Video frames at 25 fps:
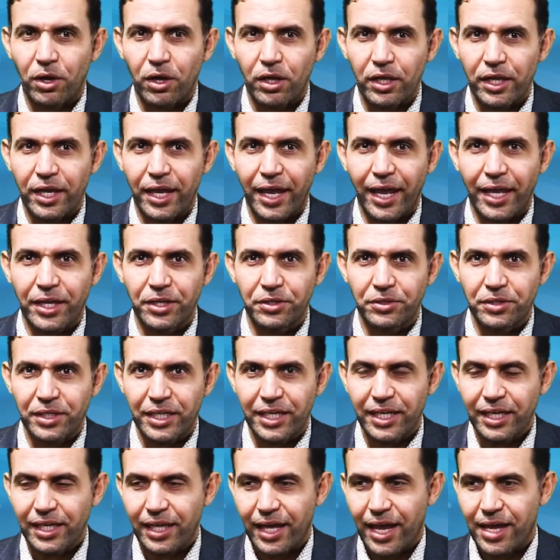call it a
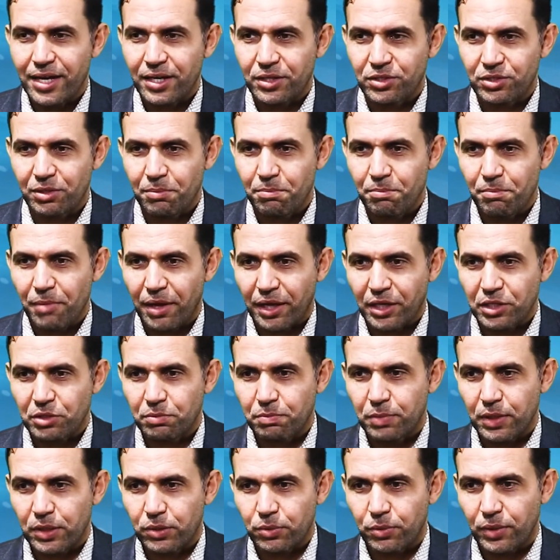unique, and it's a mix
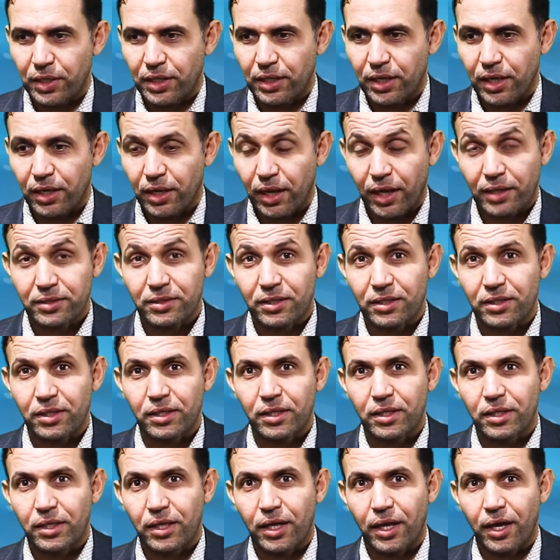between
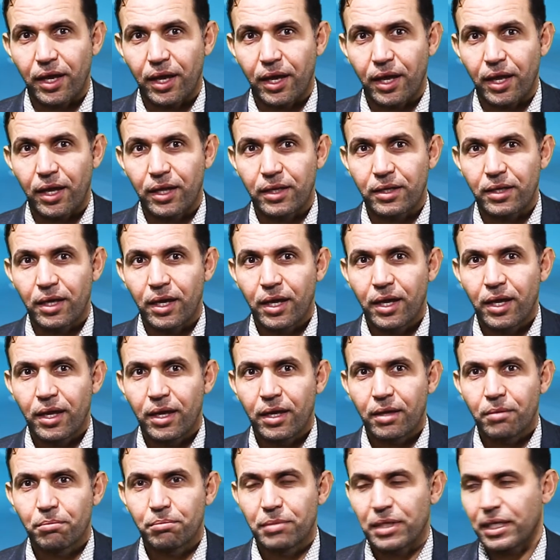electrical and
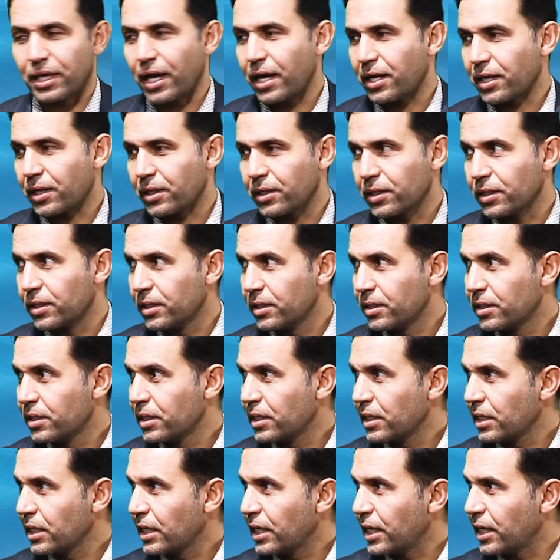mechanical
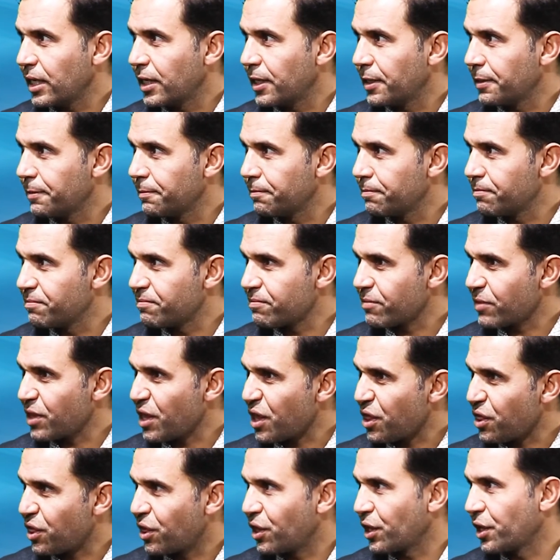
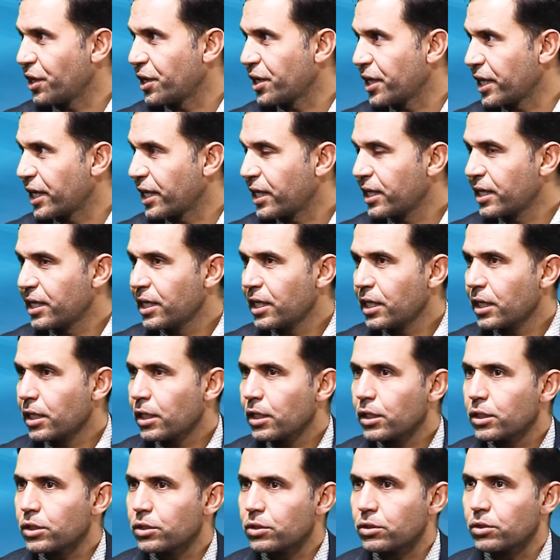theory.
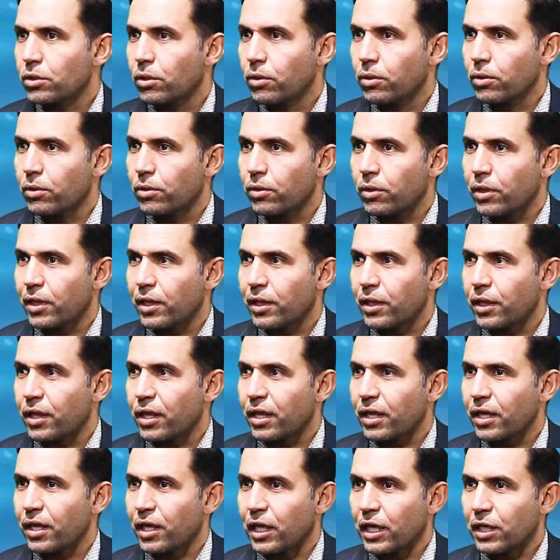So
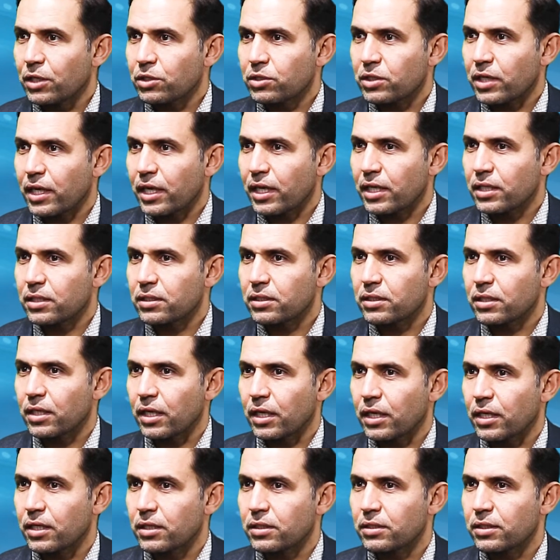heat trace
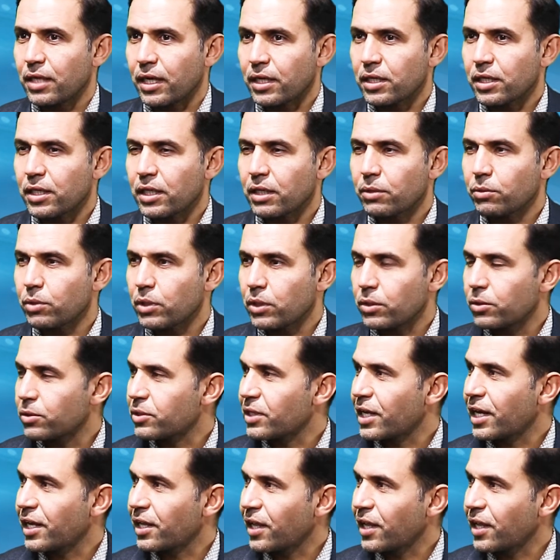is technically we use an